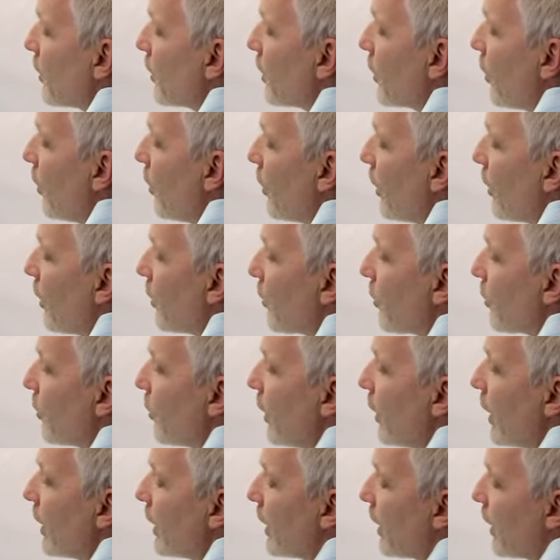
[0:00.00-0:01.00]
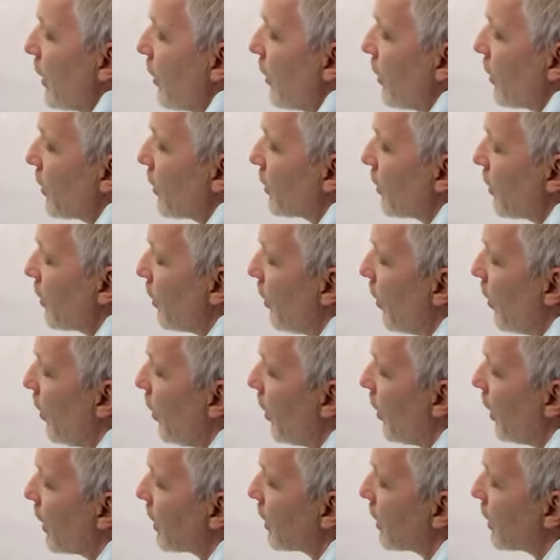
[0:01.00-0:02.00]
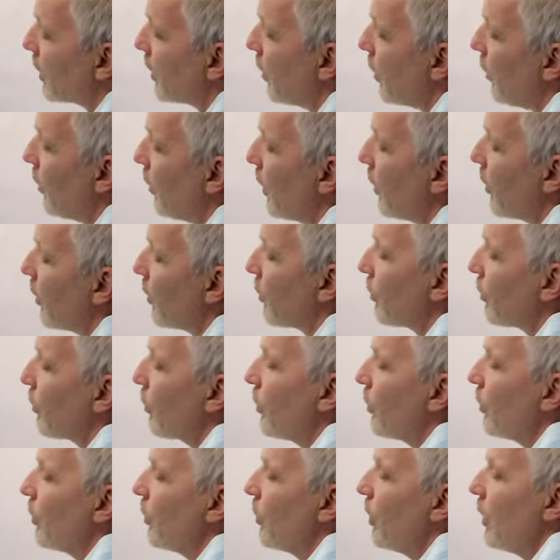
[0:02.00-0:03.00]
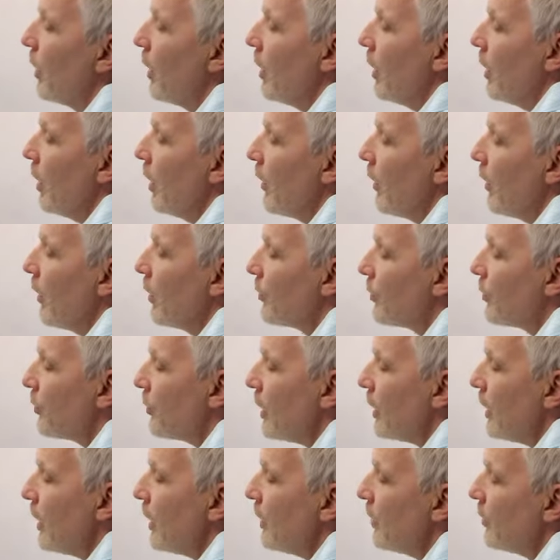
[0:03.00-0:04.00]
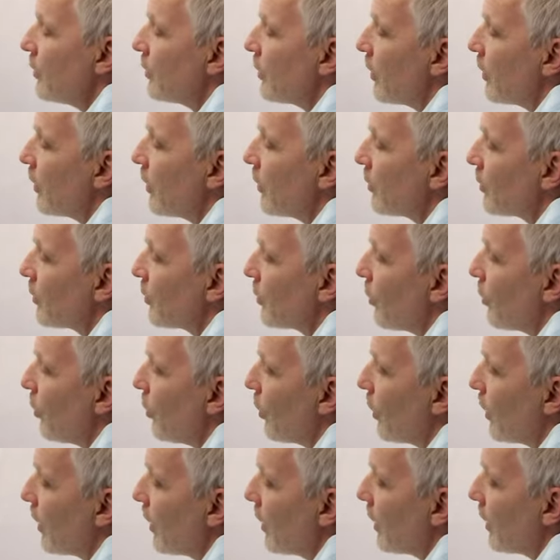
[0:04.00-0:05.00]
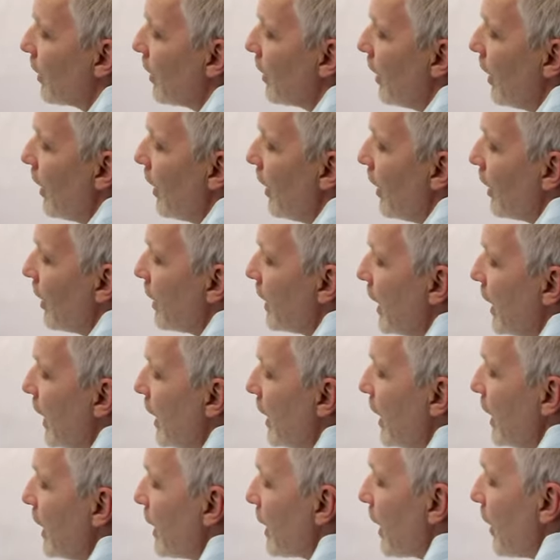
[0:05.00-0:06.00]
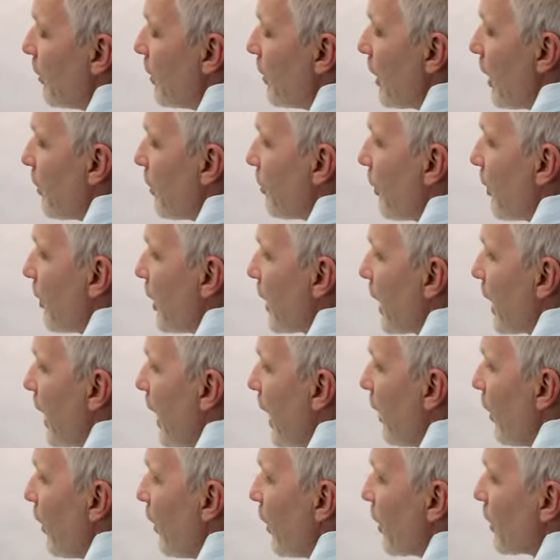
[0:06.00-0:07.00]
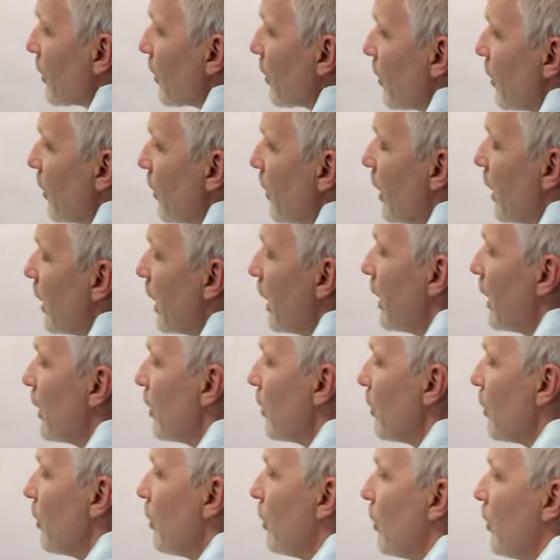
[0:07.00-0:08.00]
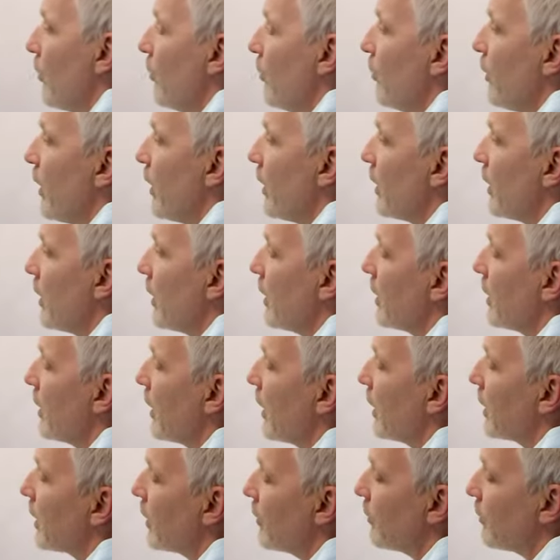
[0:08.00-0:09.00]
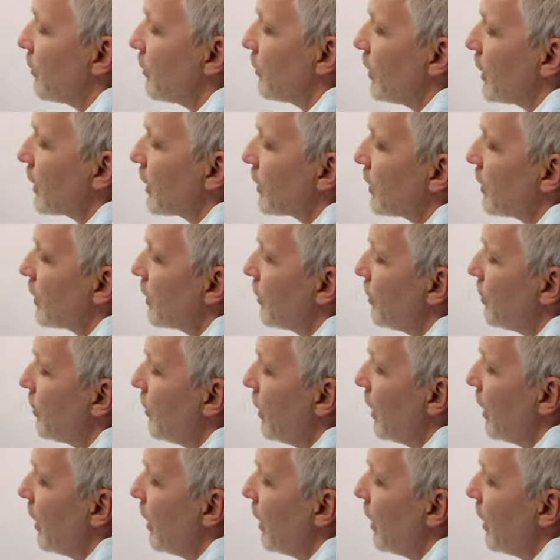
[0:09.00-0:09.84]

going through a character arc, going through the scenes in the story, coming up with a character, a hero, a villain, a conflicted